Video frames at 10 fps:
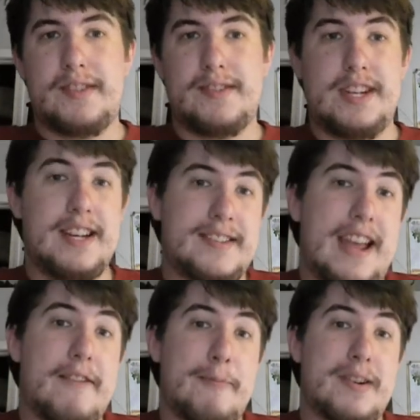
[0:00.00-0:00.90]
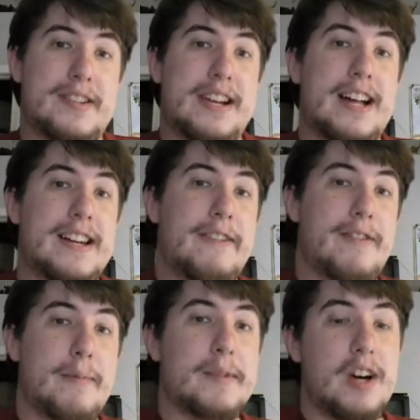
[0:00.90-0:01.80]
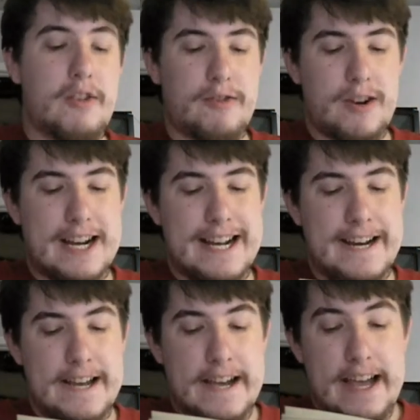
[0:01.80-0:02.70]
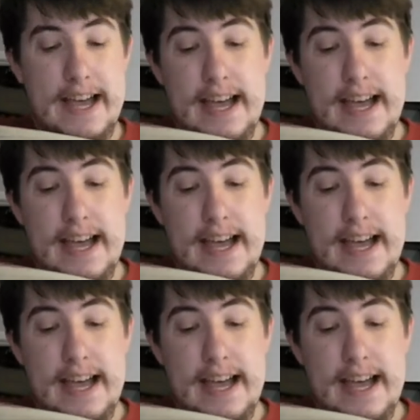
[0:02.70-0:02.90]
since she doesn't have a personality for them to override,